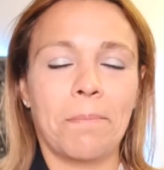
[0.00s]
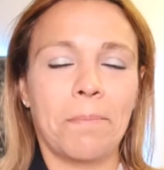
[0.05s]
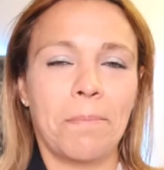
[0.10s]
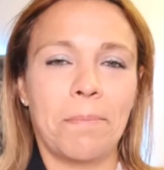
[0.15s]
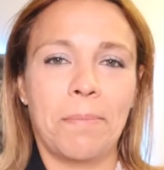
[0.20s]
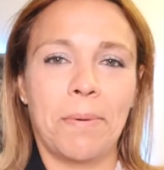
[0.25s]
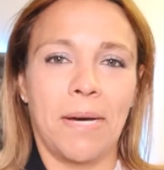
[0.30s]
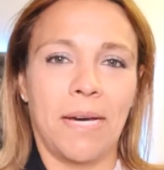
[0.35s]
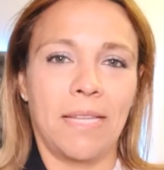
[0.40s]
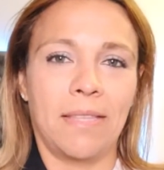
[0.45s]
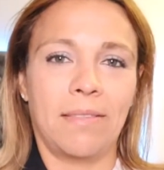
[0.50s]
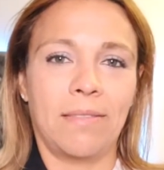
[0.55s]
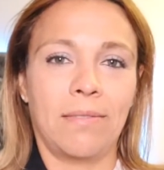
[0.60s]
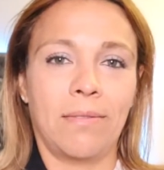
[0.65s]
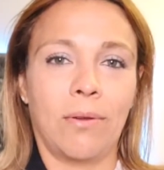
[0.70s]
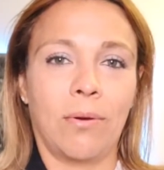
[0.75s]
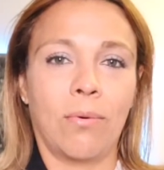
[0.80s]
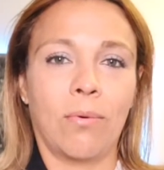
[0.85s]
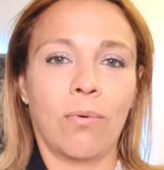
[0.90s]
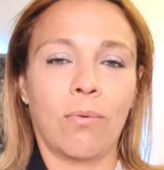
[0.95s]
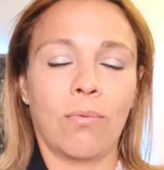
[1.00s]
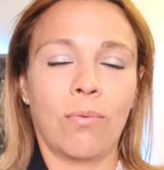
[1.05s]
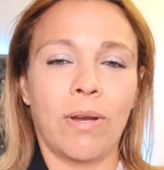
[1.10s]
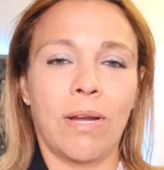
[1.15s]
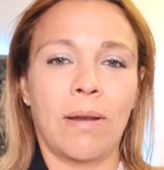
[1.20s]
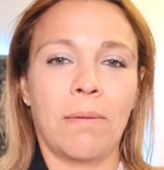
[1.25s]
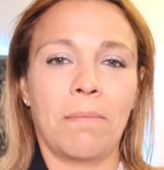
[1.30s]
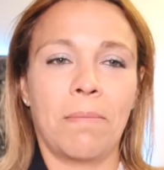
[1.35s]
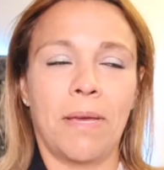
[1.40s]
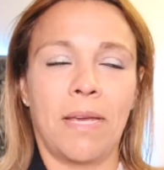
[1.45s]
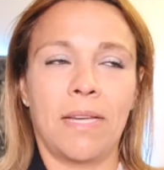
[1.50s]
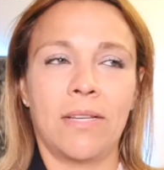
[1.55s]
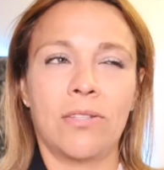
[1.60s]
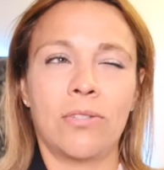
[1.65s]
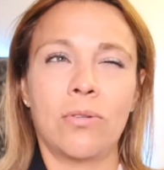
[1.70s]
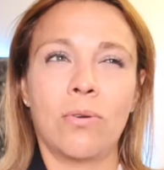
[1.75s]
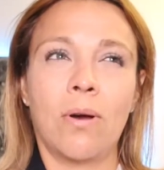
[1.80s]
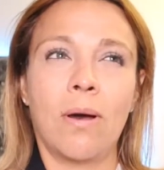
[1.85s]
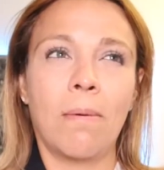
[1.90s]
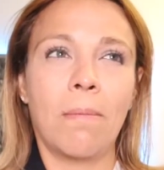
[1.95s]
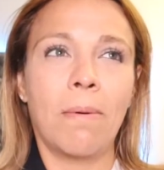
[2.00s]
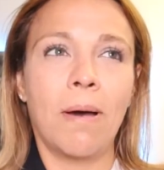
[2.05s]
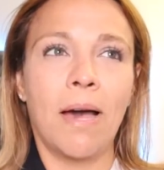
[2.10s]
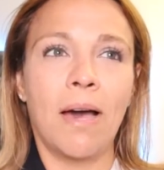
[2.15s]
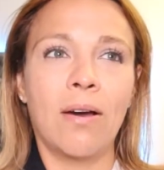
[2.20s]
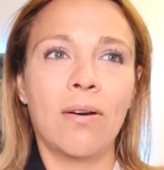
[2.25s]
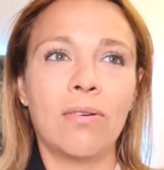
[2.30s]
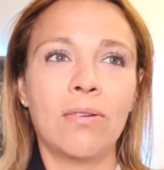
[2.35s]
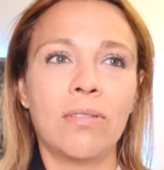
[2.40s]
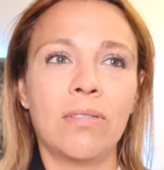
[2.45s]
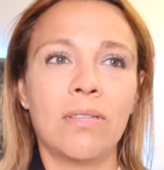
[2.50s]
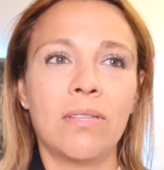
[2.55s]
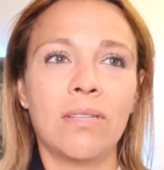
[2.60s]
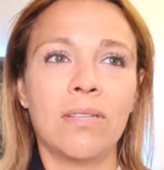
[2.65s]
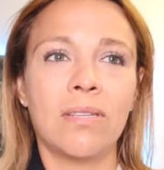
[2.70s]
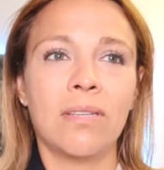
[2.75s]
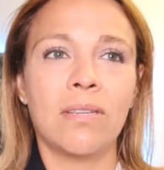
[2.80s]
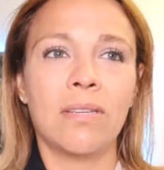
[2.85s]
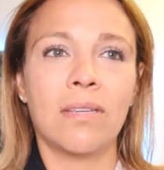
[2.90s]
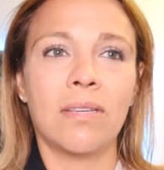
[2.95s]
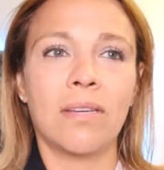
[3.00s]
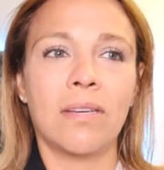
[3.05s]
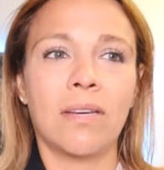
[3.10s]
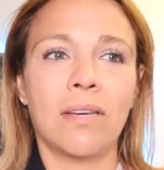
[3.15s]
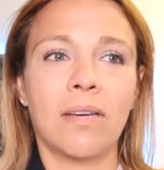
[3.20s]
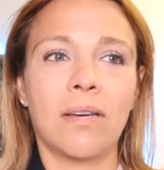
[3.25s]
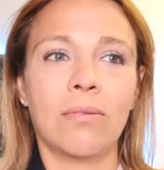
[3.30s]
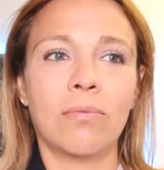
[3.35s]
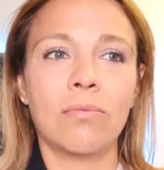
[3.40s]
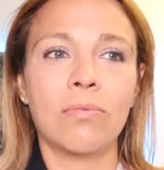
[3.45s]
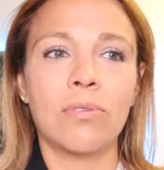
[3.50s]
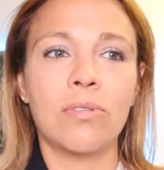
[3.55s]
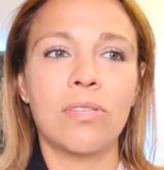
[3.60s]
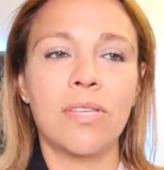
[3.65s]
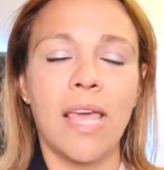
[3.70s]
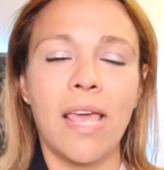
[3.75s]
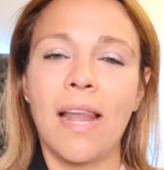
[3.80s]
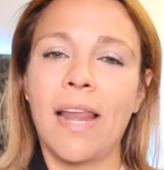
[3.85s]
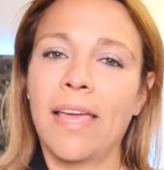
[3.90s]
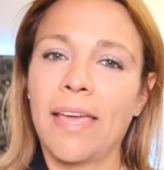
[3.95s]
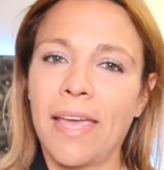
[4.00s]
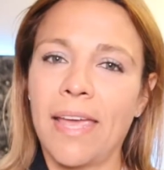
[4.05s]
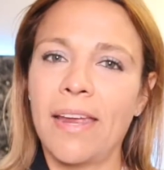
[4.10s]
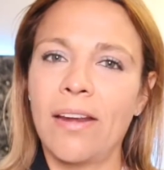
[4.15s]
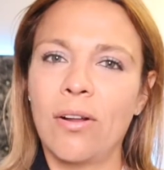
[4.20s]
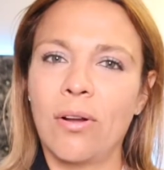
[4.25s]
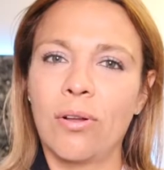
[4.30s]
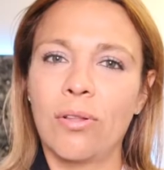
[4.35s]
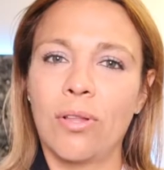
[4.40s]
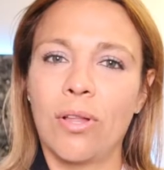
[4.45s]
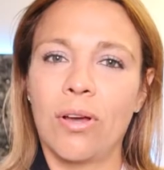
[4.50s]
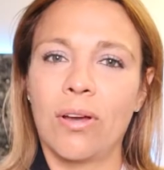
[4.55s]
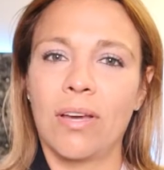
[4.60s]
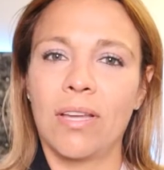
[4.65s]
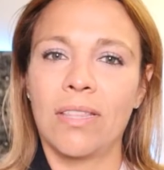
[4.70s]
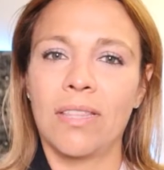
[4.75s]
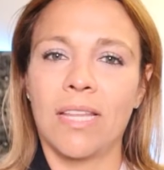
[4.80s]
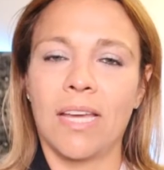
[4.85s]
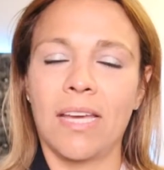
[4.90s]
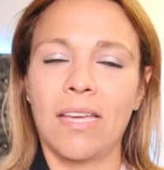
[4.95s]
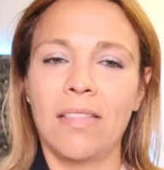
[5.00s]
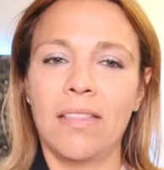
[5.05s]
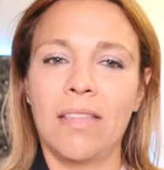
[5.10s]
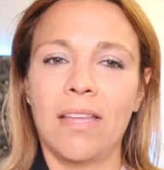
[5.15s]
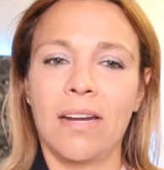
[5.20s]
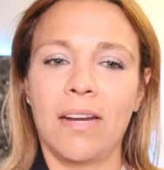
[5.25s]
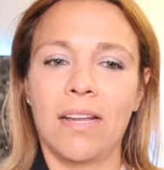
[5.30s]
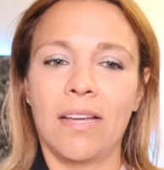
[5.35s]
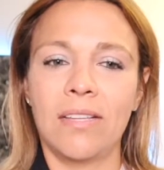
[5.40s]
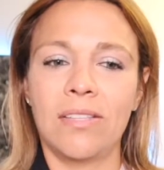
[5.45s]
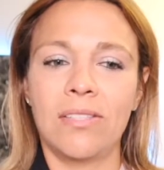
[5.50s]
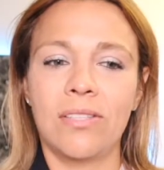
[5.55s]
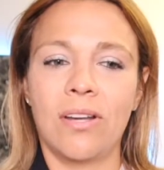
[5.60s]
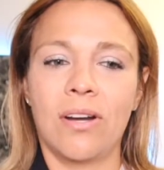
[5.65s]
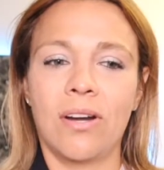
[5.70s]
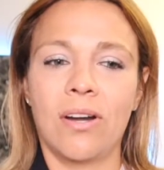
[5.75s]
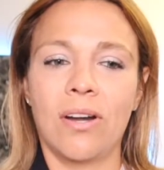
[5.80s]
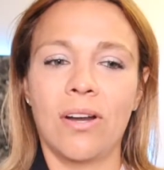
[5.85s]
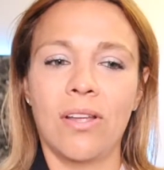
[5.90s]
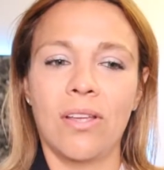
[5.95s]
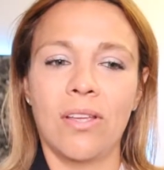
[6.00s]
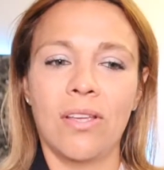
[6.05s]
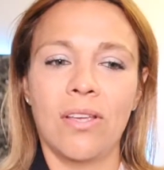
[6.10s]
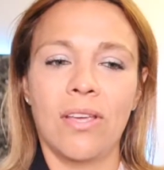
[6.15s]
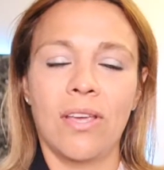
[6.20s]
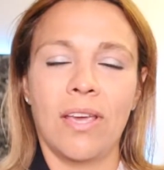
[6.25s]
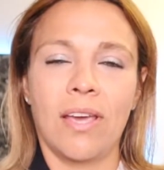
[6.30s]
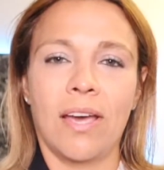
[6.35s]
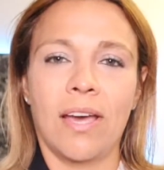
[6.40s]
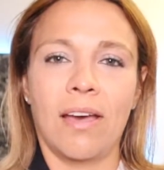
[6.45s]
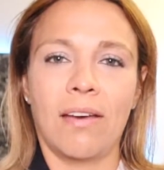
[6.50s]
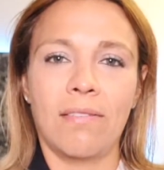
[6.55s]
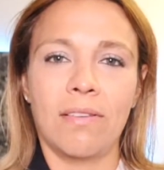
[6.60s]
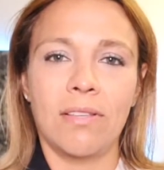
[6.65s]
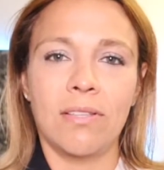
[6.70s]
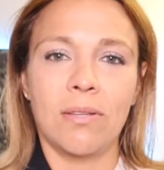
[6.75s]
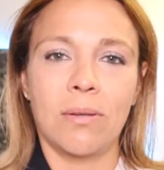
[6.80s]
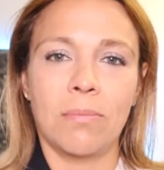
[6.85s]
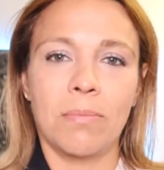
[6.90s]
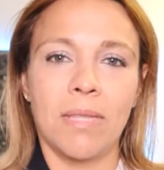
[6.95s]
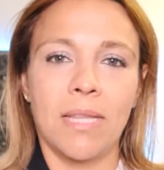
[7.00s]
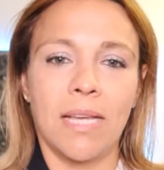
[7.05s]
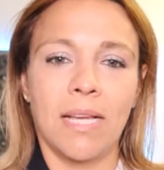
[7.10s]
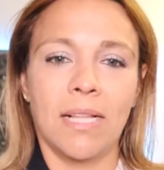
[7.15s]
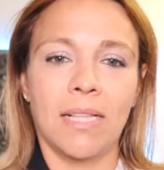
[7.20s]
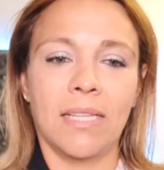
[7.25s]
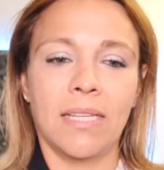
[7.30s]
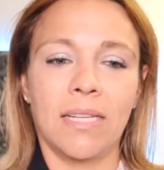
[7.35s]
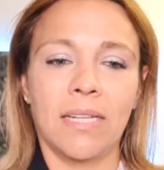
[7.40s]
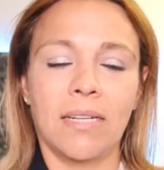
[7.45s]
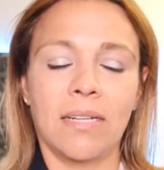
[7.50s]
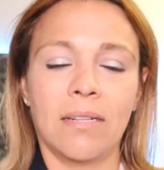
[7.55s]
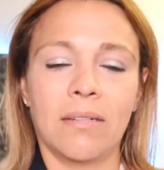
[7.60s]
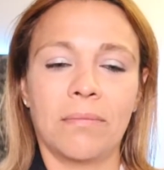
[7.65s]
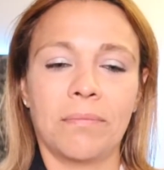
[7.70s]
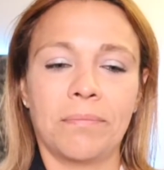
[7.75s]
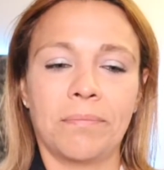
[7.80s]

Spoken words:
but no really pain. So about, I would say, like 8 o'clock at night, then I start having some tingling